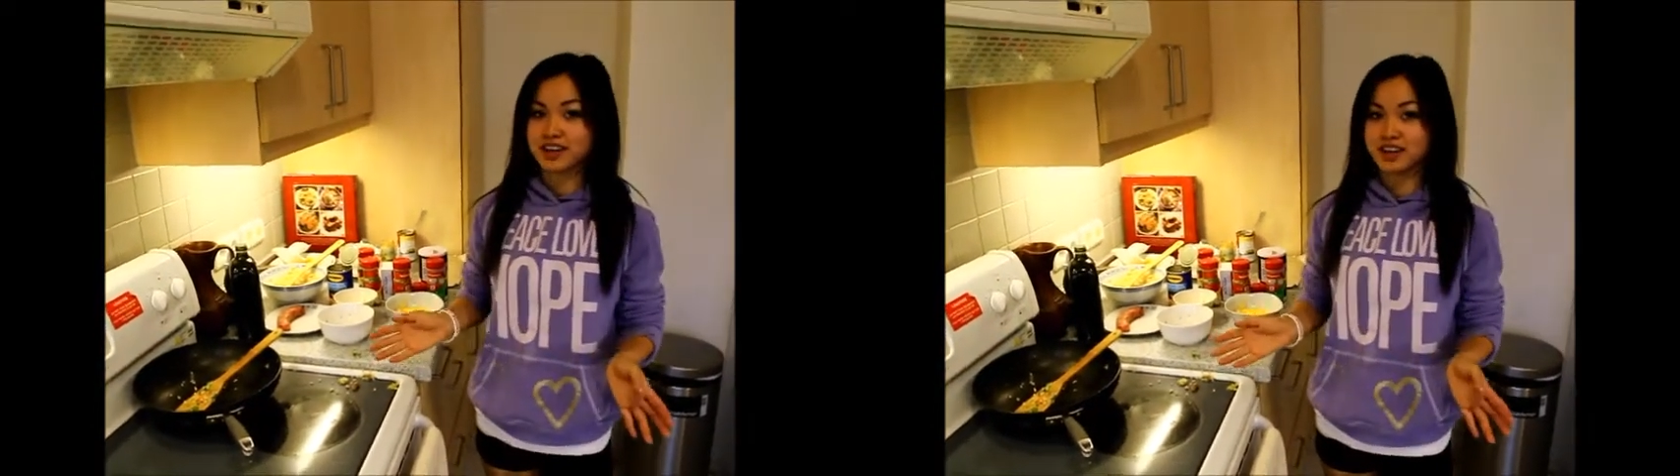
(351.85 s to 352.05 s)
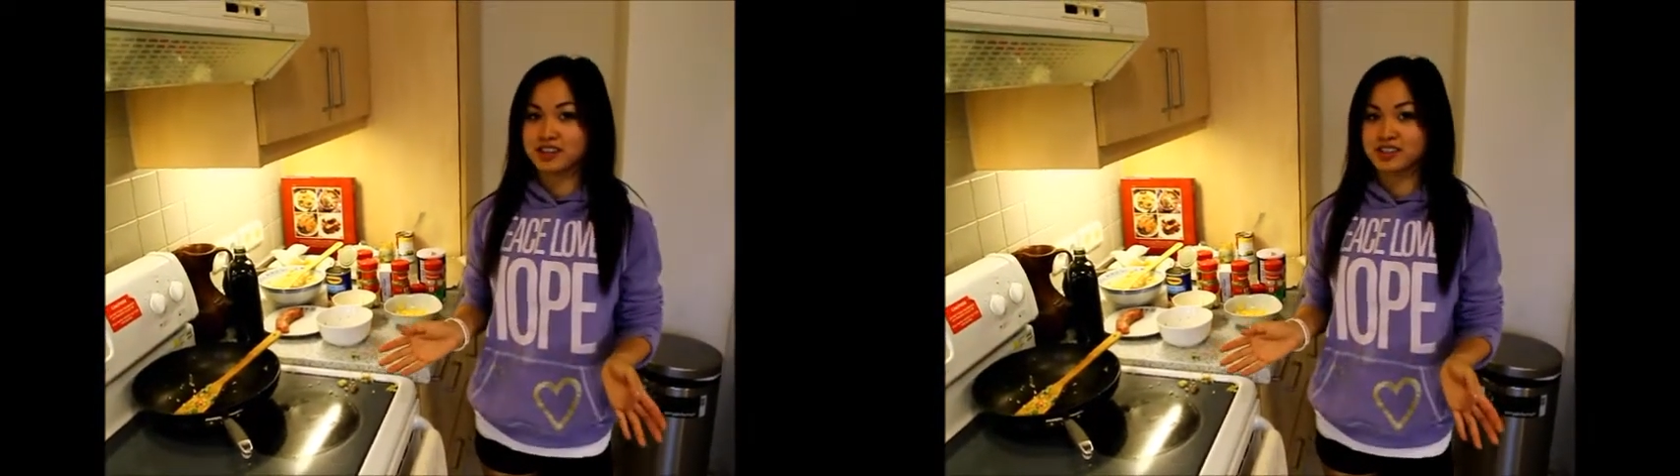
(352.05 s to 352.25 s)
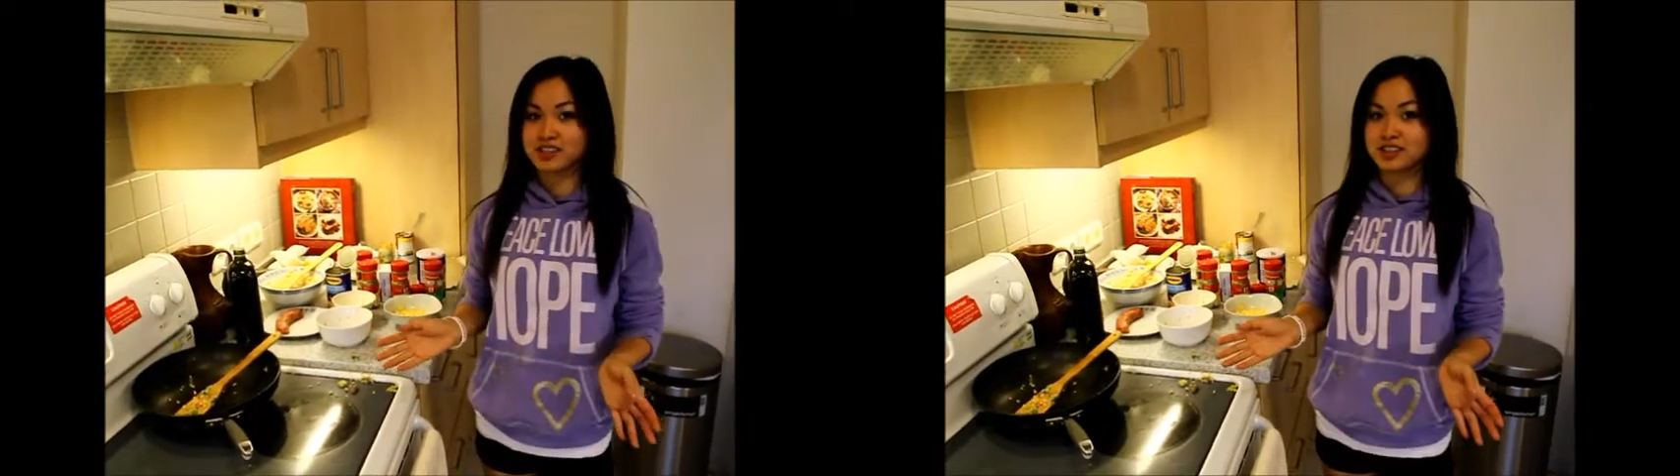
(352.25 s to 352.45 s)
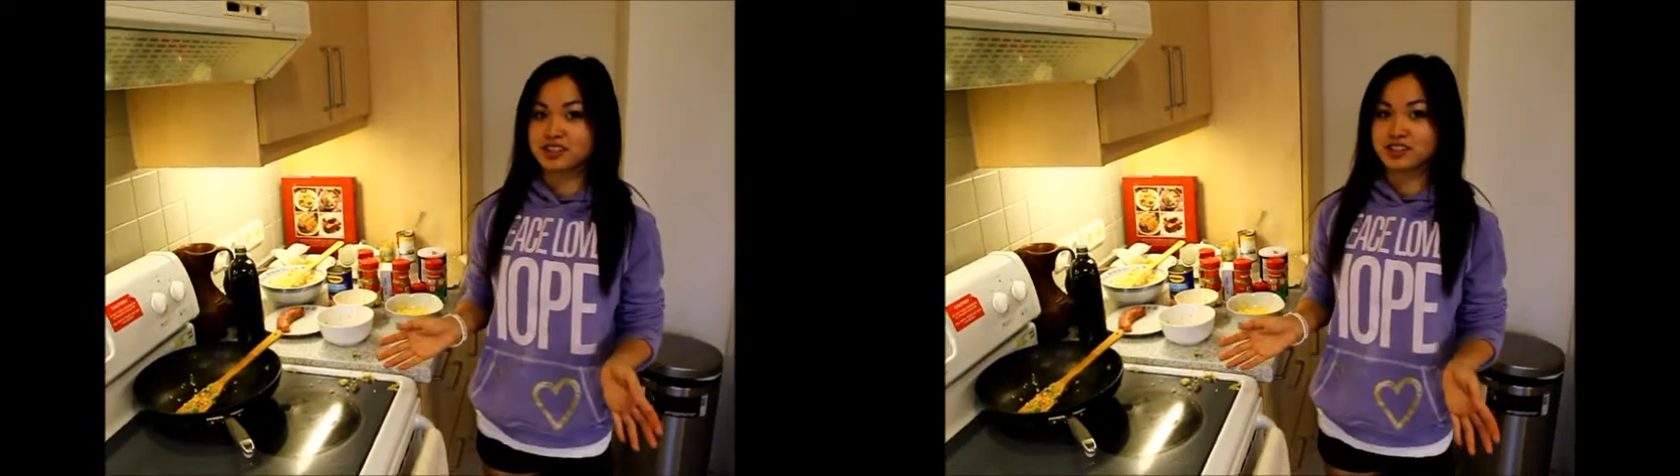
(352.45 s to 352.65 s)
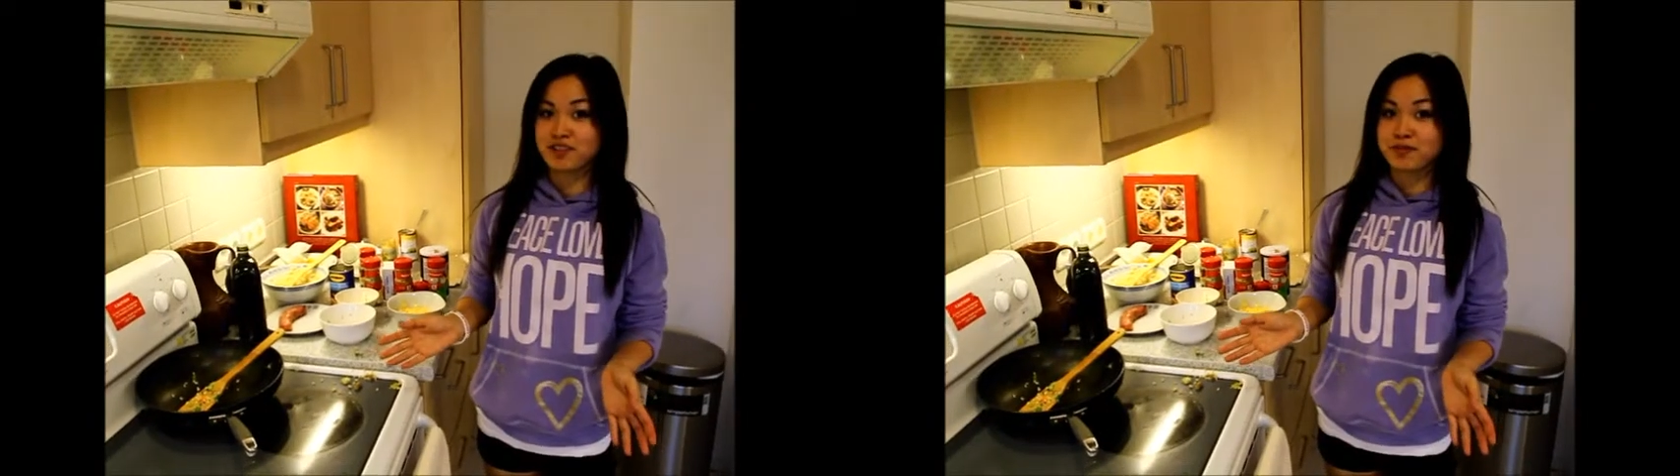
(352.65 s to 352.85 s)
a sausage
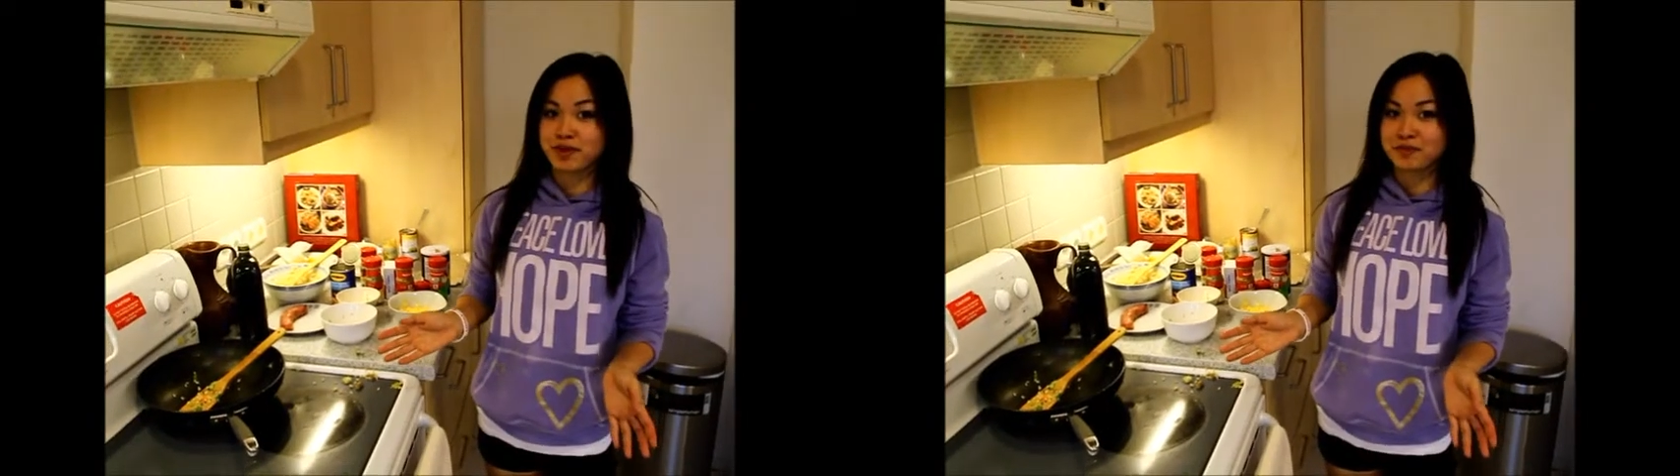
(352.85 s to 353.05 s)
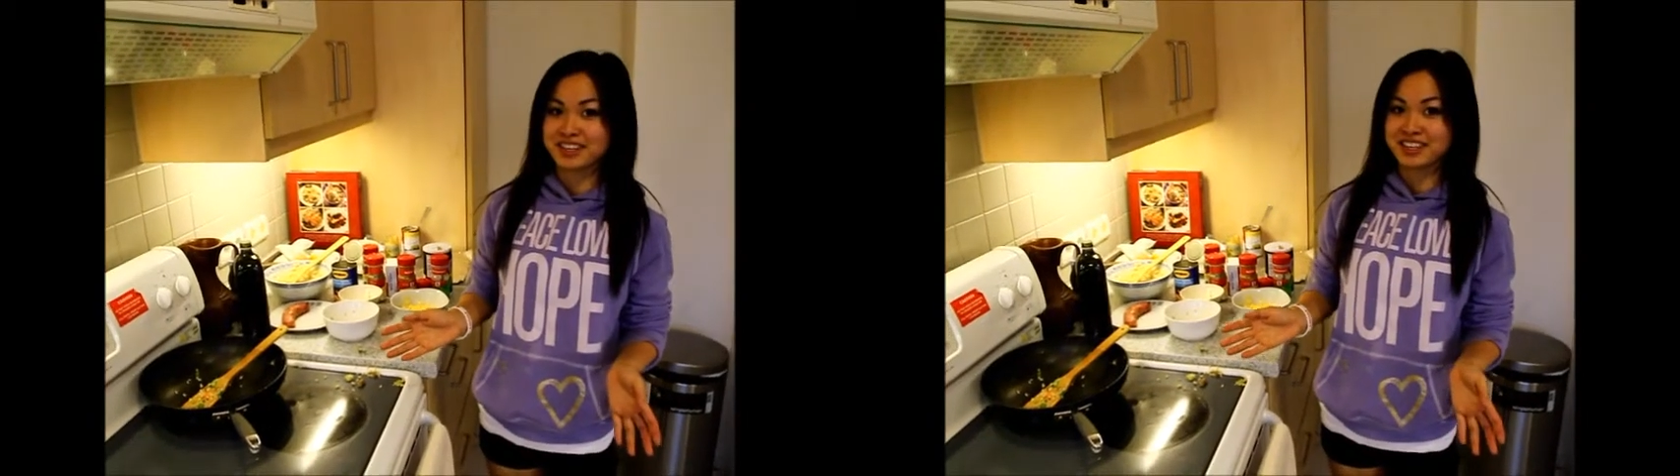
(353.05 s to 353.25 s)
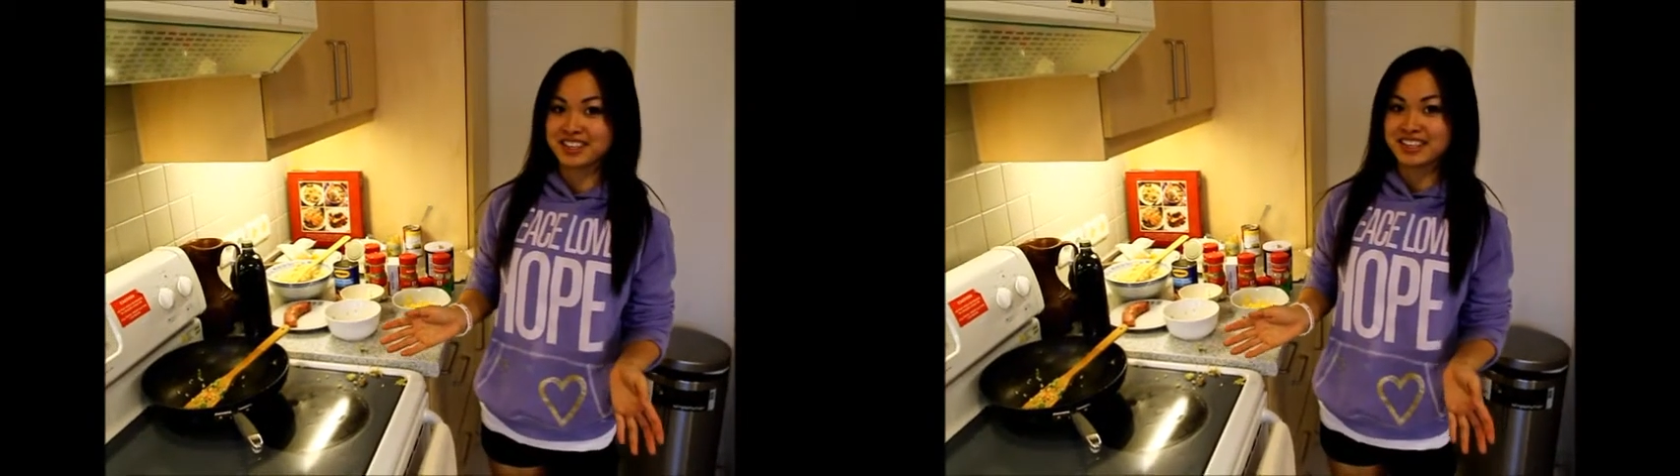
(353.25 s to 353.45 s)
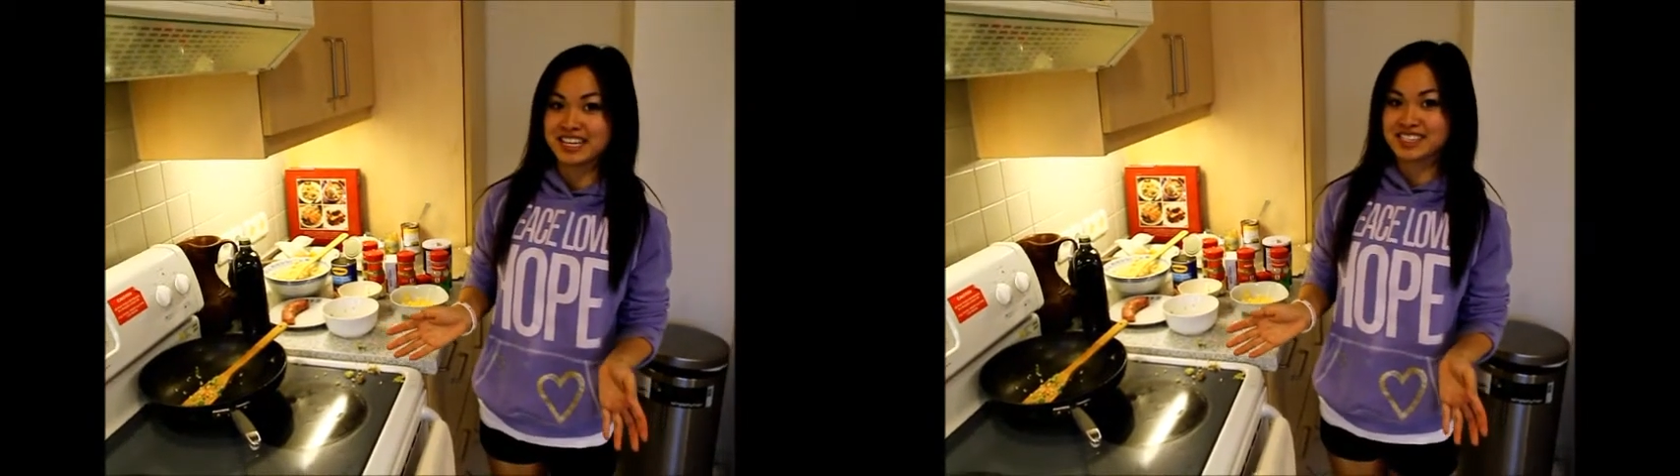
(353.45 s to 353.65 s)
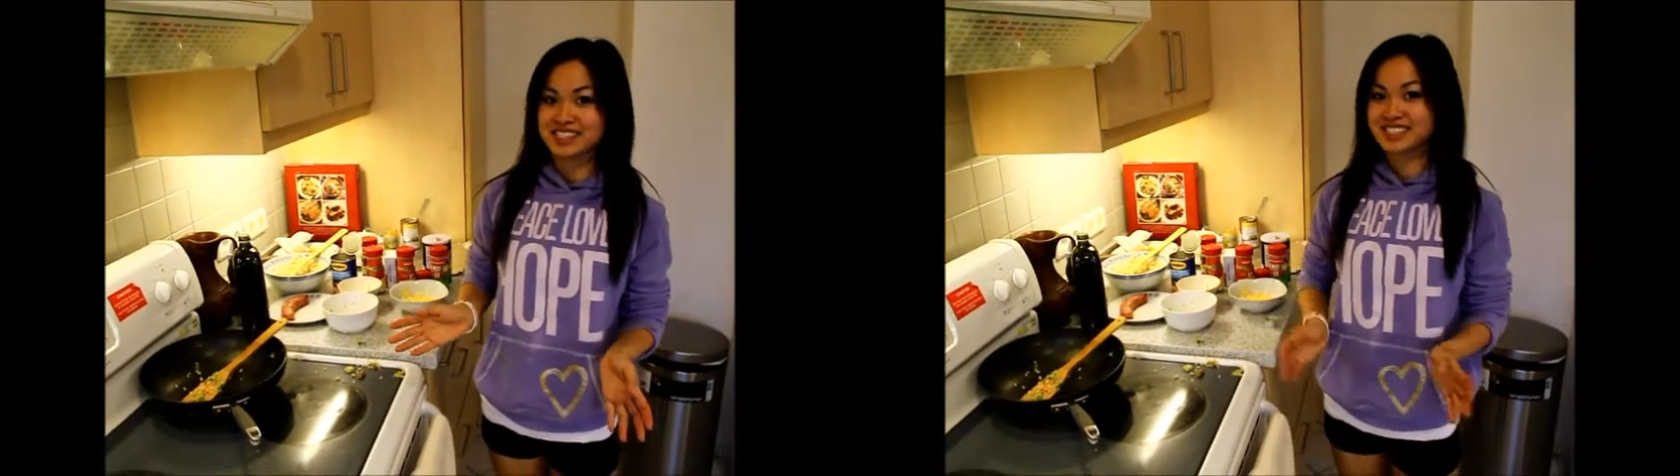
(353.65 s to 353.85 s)
stuffed pumpkin.
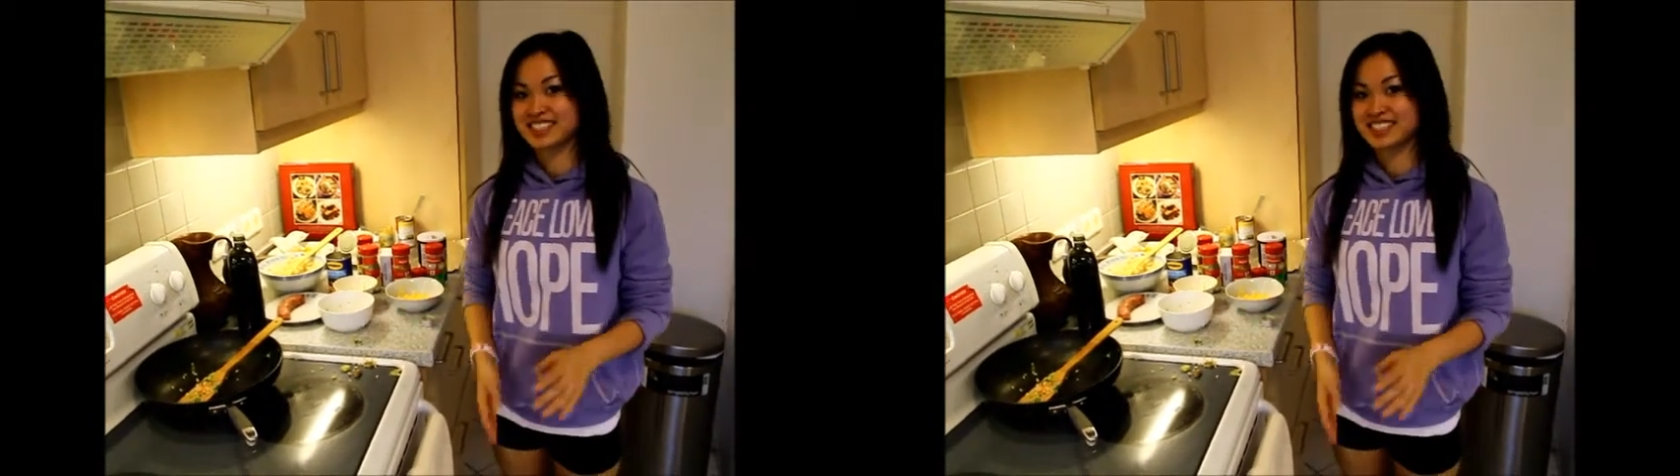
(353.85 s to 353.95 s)
Thanks.